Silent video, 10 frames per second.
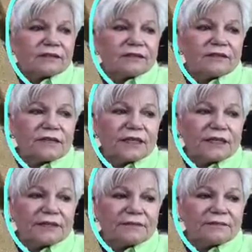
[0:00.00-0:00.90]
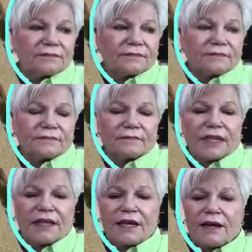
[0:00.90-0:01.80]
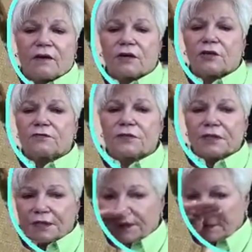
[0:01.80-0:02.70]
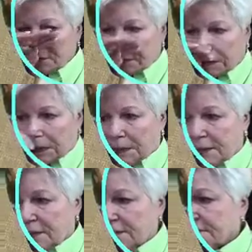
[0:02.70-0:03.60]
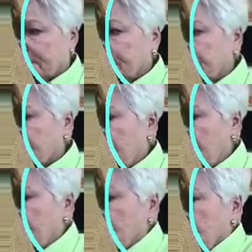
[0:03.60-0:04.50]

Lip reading: Okay, now over here, I'm just